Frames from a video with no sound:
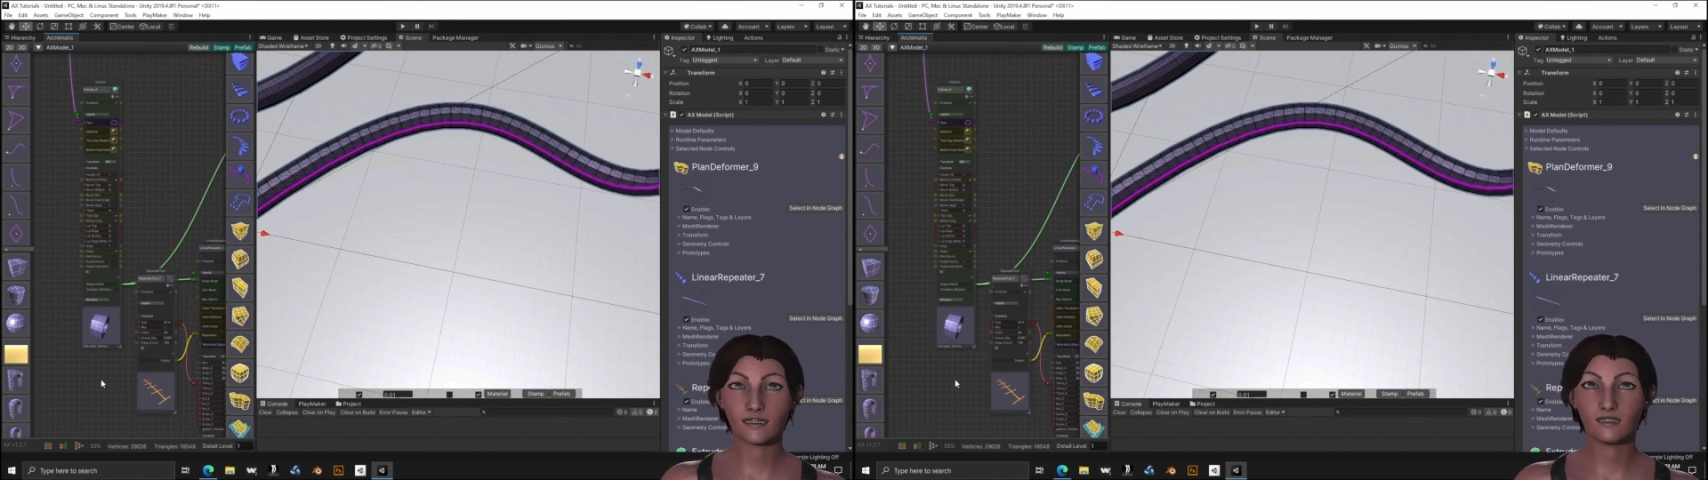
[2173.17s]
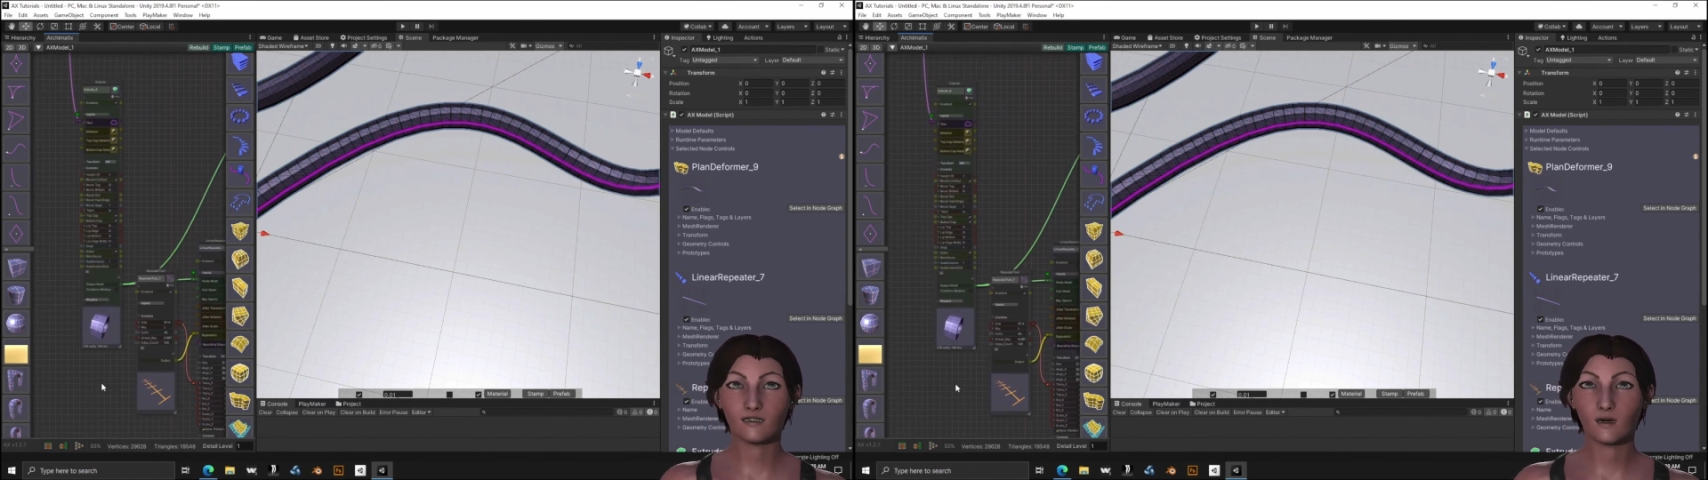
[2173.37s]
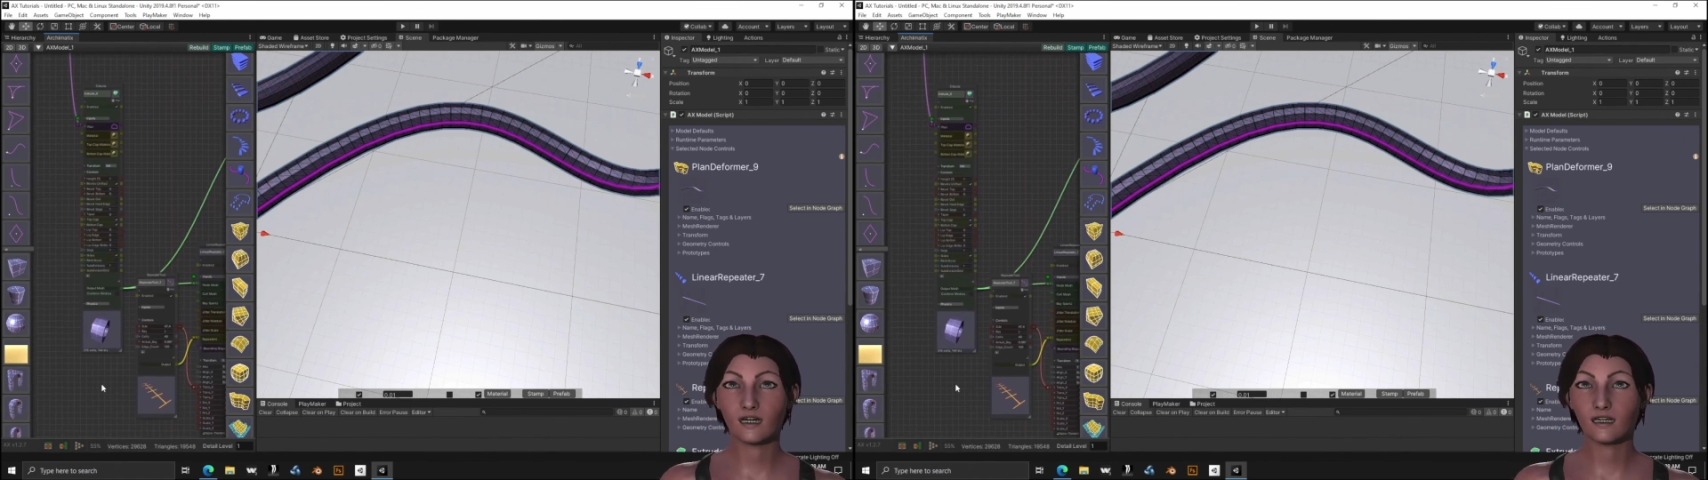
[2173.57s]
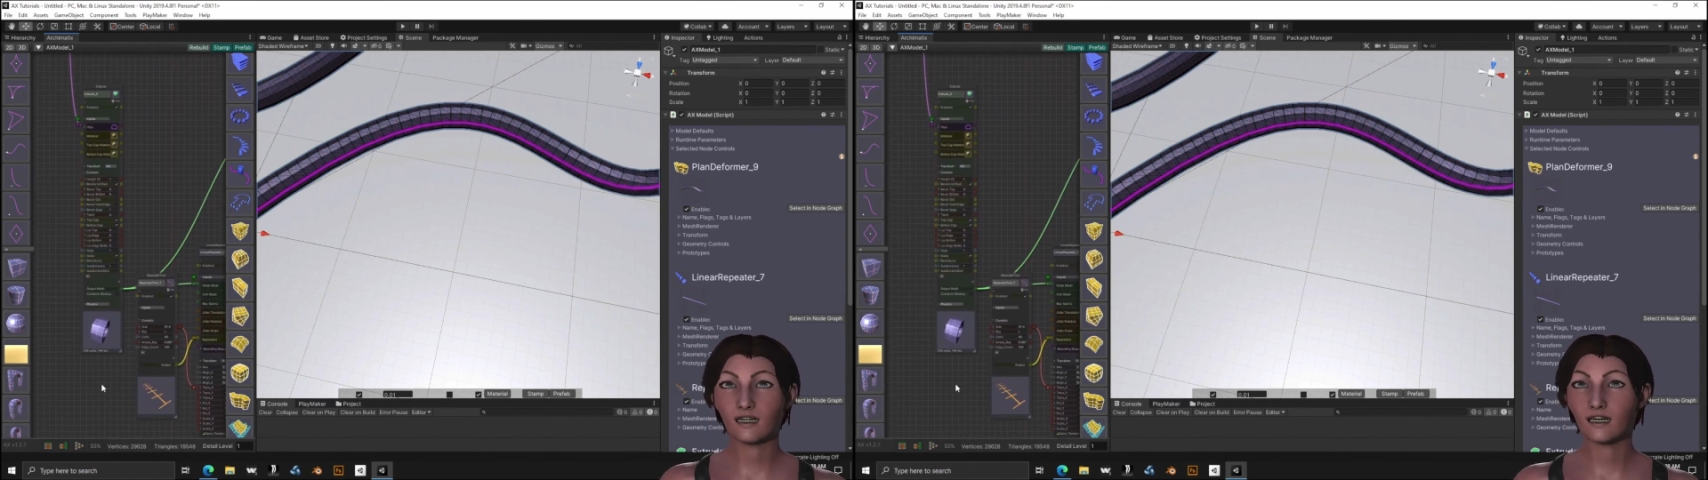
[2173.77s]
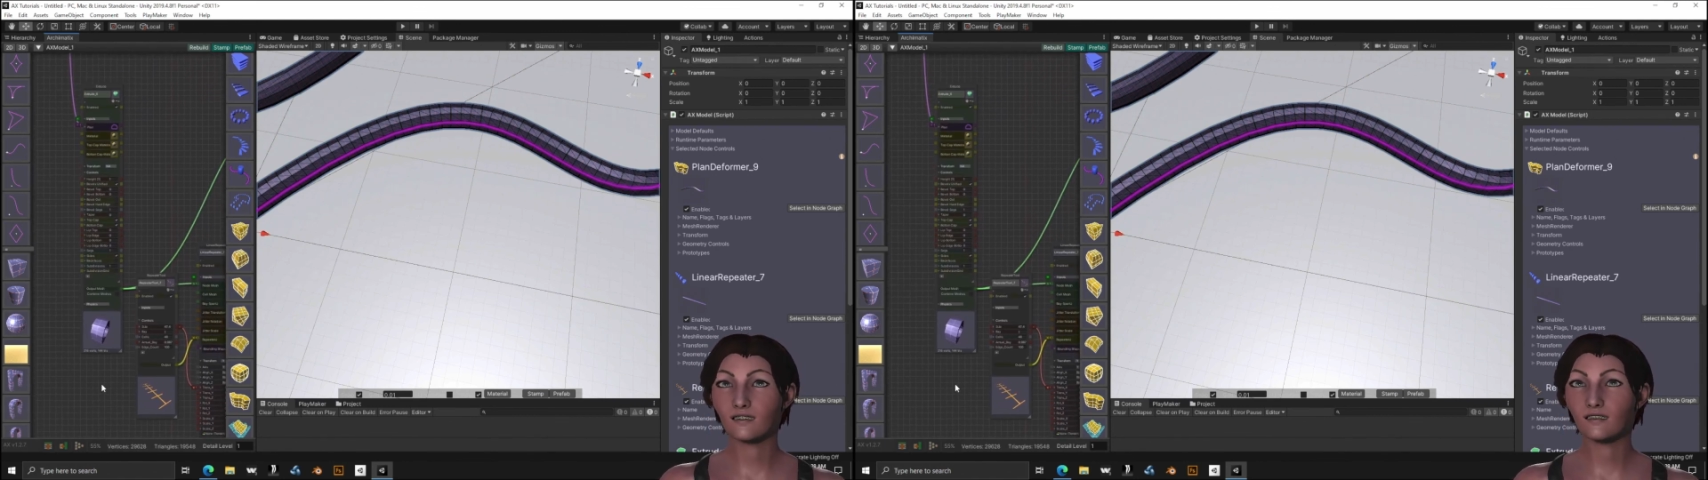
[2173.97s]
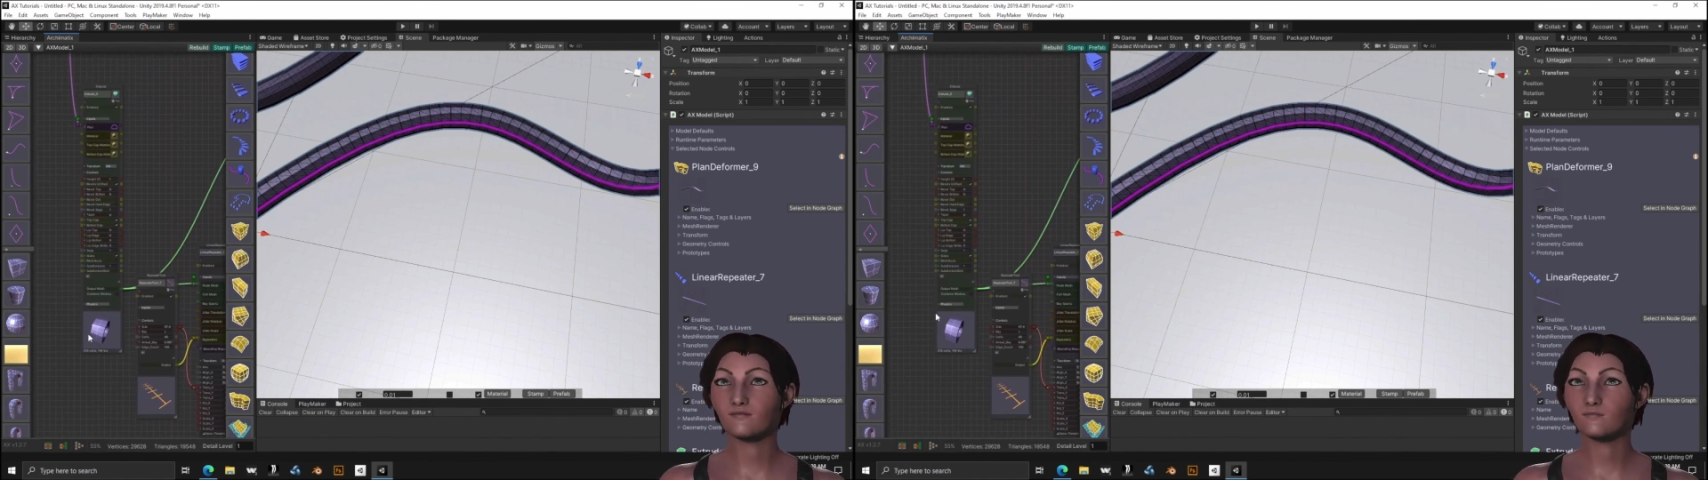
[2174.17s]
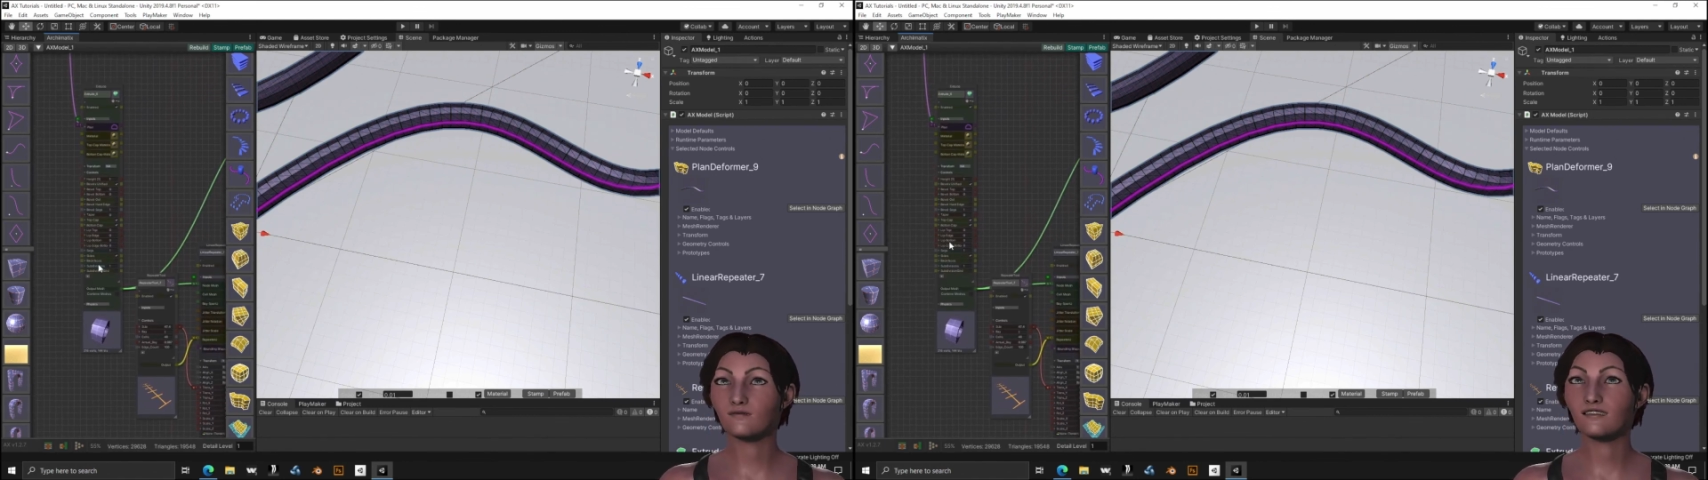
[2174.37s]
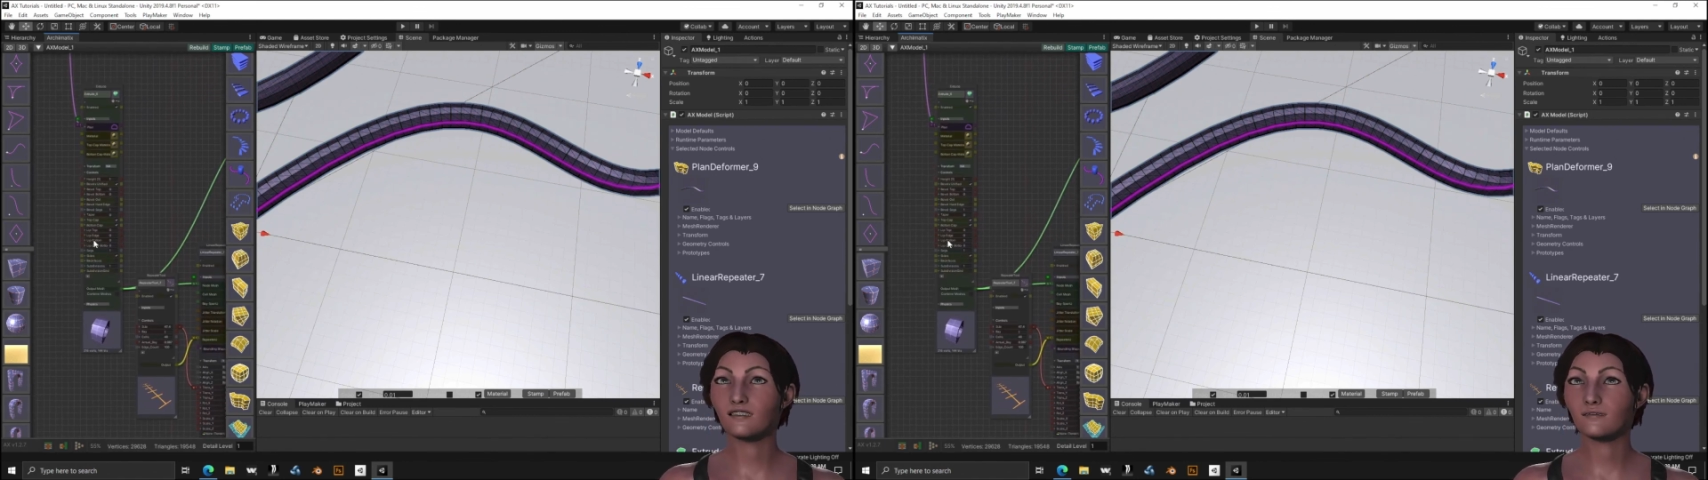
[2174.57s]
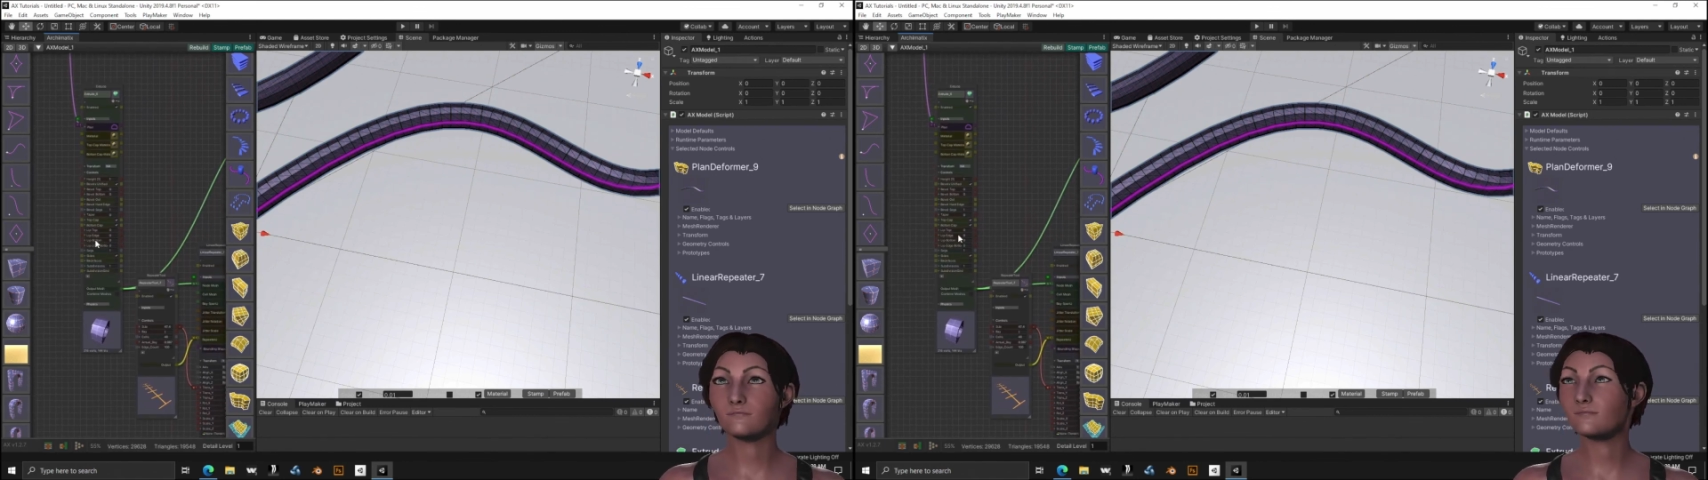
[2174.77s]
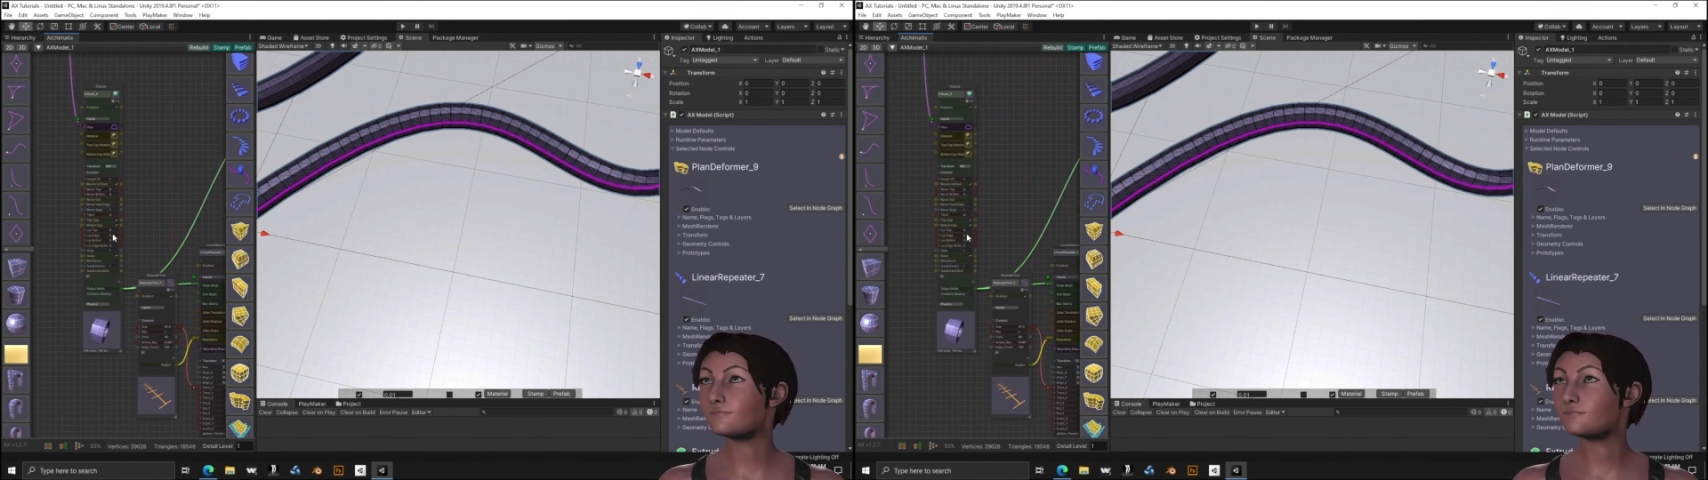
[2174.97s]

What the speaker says: short little extrusion,